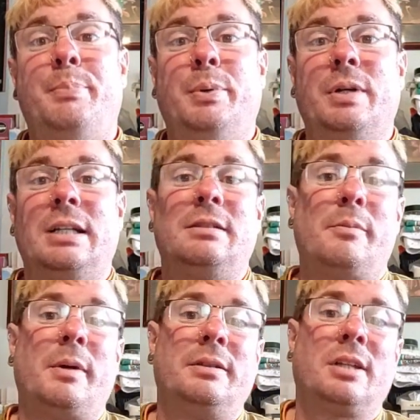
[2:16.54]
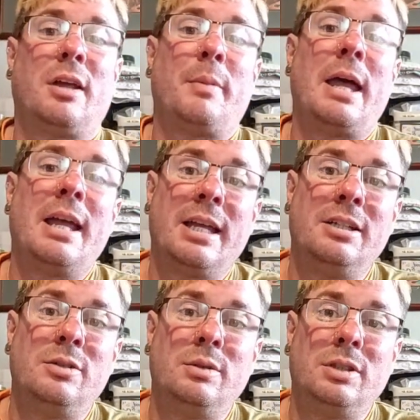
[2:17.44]
But as I'm about to go back
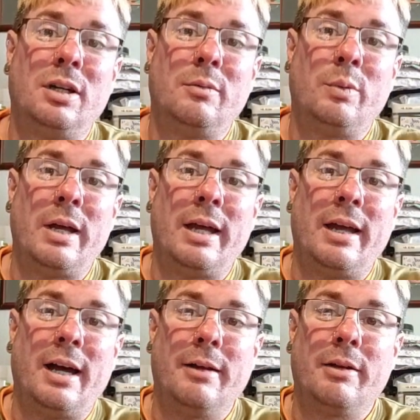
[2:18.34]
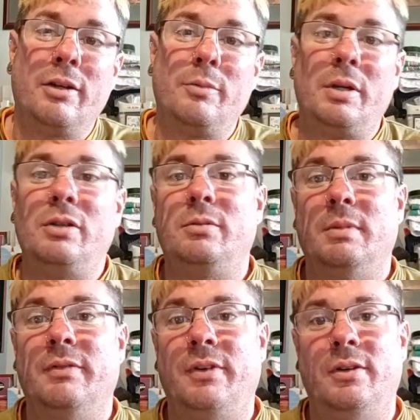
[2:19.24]
into a job where I'm going to be using
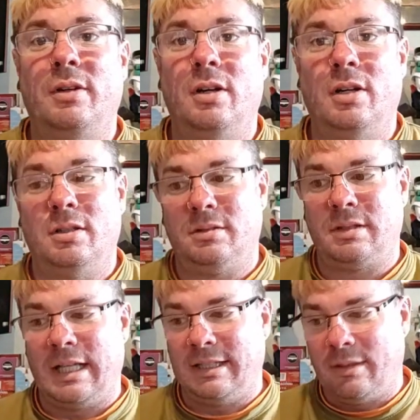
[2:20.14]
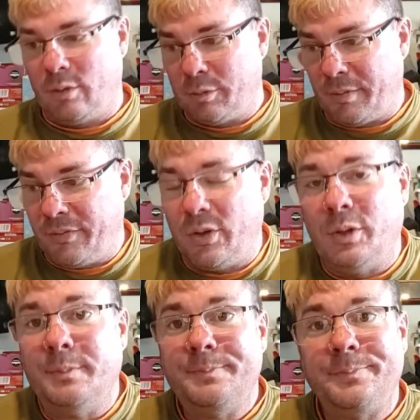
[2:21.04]
my phone a lot, as I was
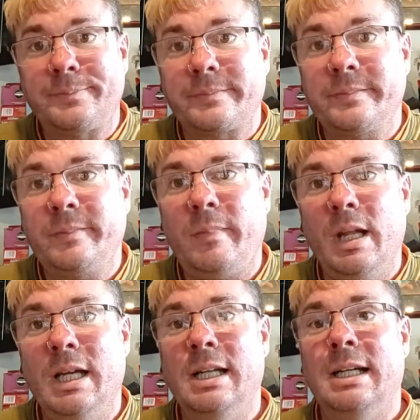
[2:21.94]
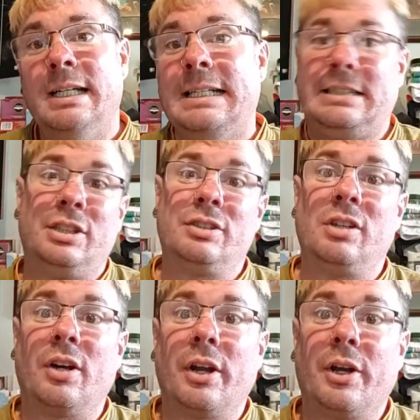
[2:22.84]
before, it's just
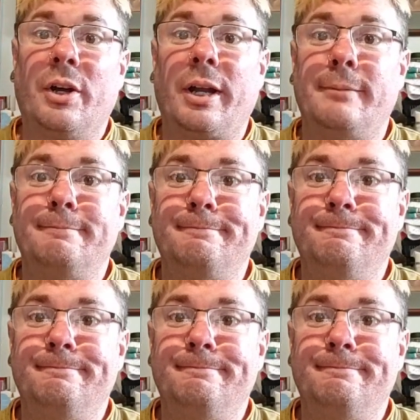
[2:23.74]
not going to cut it.